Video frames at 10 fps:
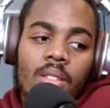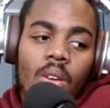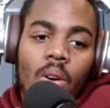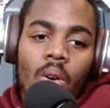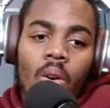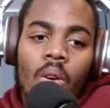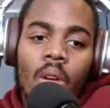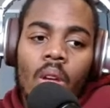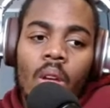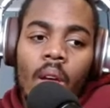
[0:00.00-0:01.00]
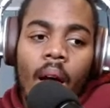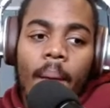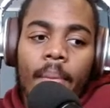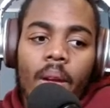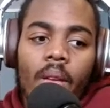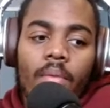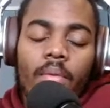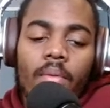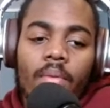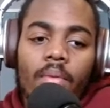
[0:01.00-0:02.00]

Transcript: So, I mean,